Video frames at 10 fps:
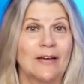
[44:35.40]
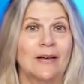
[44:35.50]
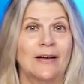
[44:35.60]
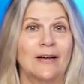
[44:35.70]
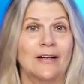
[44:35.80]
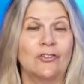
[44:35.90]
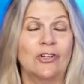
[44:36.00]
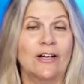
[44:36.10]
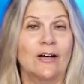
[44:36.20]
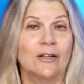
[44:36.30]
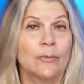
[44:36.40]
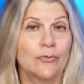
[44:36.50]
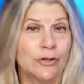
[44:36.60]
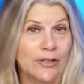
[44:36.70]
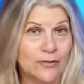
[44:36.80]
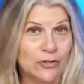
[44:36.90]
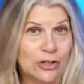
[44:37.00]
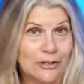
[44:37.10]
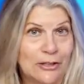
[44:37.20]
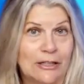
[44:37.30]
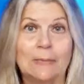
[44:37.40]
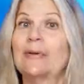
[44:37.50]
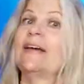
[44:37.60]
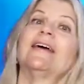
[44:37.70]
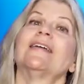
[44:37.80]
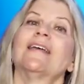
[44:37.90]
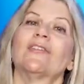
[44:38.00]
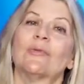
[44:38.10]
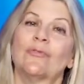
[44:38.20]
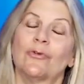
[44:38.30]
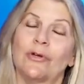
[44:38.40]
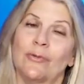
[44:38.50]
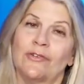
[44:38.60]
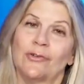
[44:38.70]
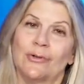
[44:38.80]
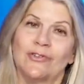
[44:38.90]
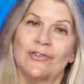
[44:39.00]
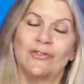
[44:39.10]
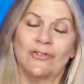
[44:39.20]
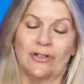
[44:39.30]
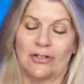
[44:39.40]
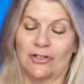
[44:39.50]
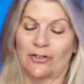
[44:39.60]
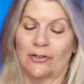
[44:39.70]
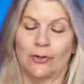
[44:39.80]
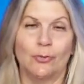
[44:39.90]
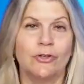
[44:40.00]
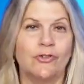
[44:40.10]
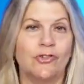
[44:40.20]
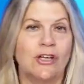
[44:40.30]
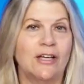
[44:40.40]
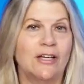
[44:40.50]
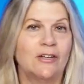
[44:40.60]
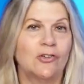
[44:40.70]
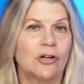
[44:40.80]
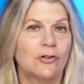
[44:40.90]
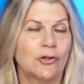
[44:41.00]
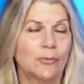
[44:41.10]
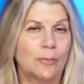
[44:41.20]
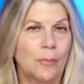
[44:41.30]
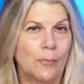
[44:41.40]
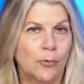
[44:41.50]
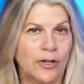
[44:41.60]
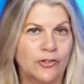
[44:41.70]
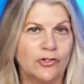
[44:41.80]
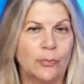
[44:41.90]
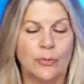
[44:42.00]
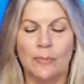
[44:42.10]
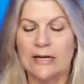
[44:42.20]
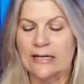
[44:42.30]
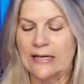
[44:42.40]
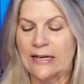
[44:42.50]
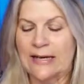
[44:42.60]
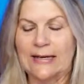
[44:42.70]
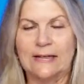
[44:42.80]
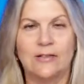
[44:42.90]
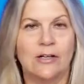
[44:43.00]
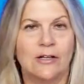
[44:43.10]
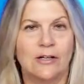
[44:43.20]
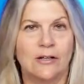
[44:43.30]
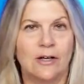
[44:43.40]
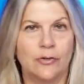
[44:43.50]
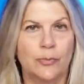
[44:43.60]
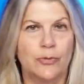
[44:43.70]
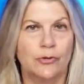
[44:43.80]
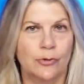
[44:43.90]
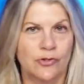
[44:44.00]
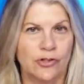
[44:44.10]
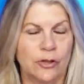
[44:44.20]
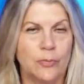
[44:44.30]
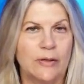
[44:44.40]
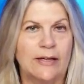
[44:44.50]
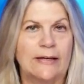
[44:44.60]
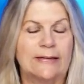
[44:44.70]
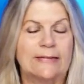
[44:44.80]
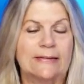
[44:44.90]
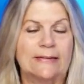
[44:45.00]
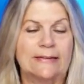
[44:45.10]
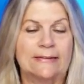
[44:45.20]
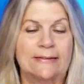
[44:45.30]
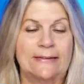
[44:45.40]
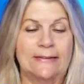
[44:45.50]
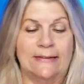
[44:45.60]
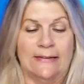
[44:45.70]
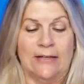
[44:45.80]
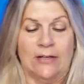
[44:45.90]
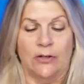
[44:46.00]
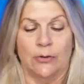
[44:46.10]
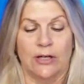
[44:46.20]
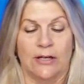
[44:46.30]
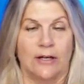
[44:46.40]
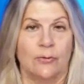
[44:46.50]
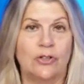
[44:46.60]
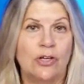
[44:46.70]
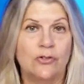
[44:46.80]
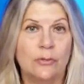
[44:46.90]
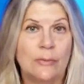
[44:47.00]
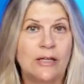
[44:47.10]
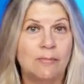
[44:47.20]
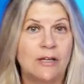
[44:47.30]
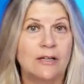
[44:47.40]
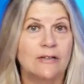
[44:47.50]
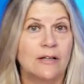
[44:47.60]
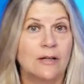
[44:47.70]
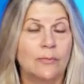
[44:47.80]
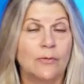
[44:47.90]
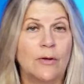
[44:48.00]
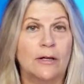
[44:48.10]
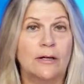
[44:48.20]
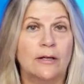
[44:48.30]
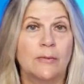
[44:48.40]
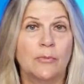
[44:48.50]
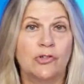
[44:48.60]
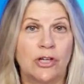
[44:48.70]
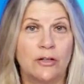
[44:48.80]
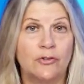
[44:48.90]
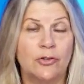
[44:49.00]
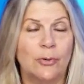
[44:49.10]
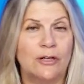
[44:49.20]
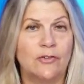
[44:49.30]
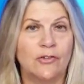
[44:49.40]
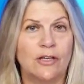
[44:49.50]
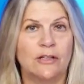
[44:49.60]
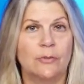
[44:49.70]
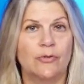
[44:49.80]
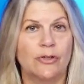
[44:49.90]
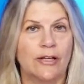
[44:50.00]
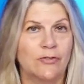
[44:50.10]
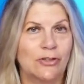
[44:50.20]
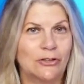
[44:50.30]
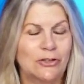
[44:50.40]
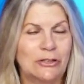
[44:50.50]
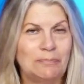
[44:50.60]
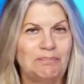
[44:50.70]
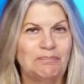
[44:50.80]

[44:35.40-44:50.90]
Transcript: uh, check out limitfreelife.com and get some free resources on career change, on your relationship with money, and on entrepreneurship. And uh, you can reach out to me anytime, uh, Michelle, two L's, at limitfreelife.com.